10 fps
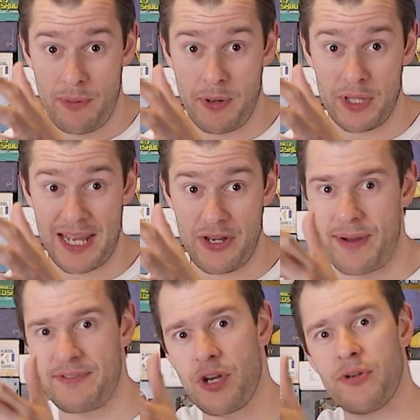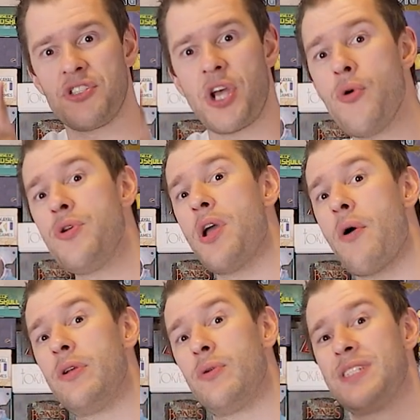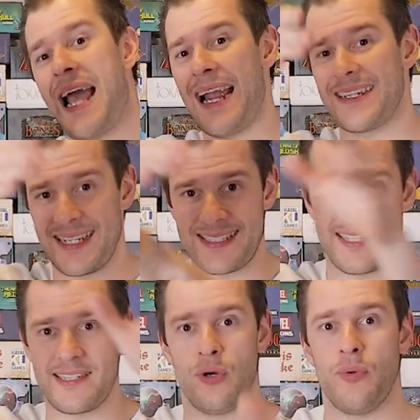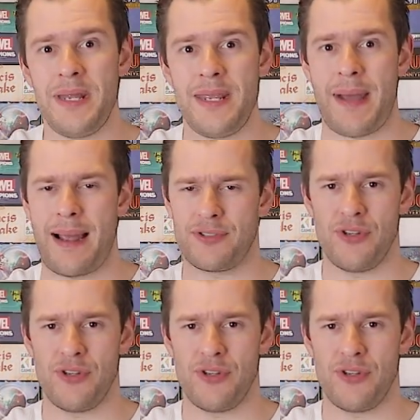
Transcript: But then you have to go to Tokyo in order to access this little mini-map.